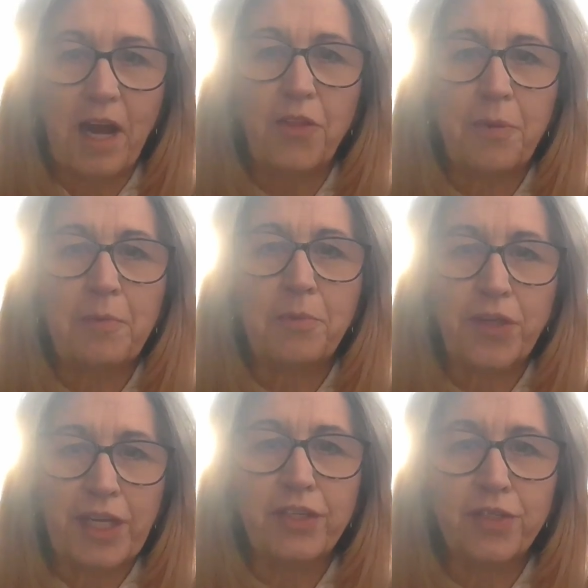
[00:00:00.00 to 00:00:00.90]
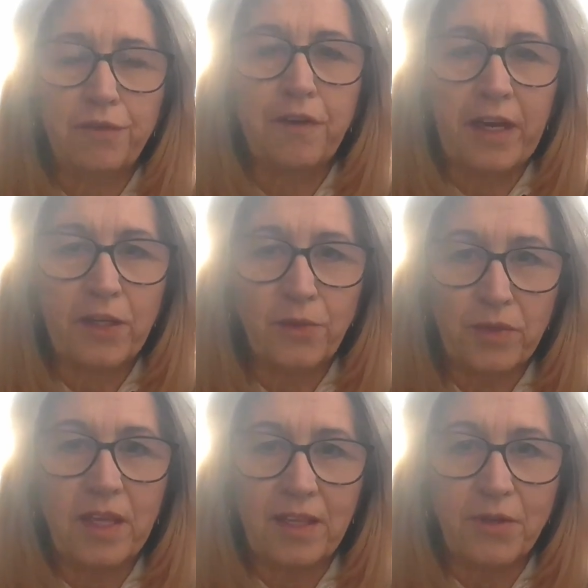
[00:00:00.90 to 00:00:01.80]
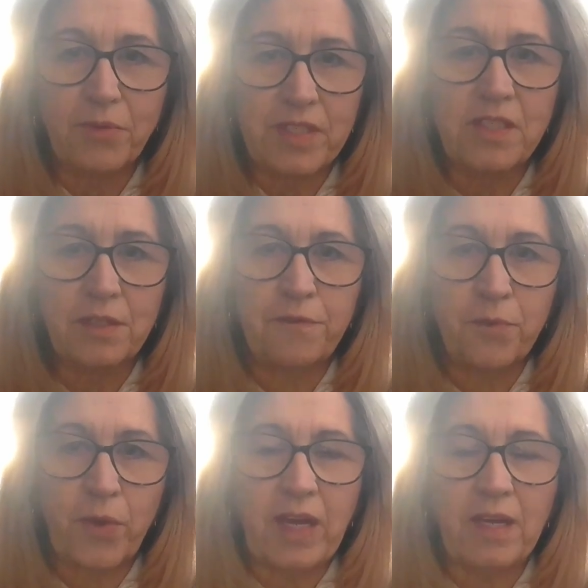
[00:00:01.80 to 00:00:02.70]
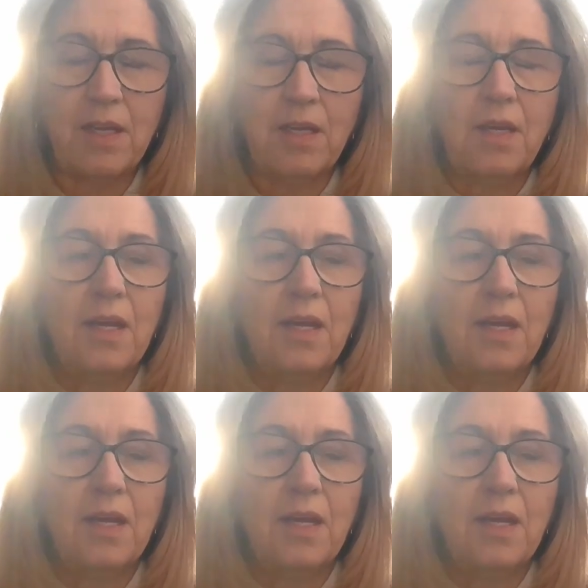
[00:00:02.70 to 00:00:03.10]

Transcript: Other people needed to find out that there was a different way.